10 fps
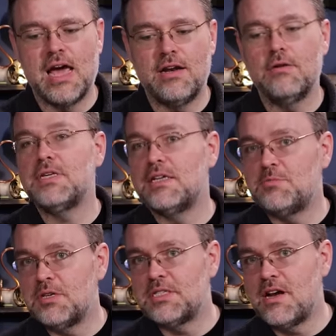It knows how to
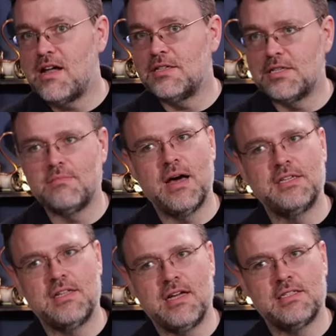speak Synology.
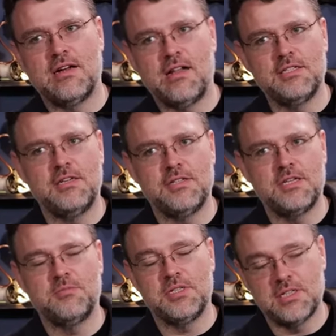Imagine that. Synology knows how
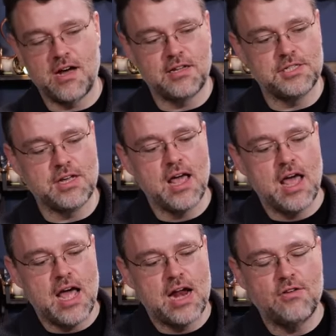to speak Synology.
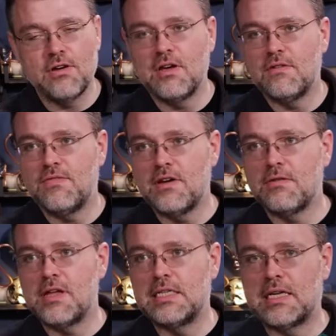And you can
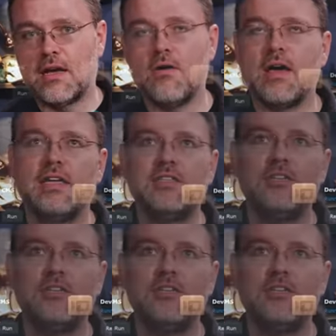configure things like okay, it's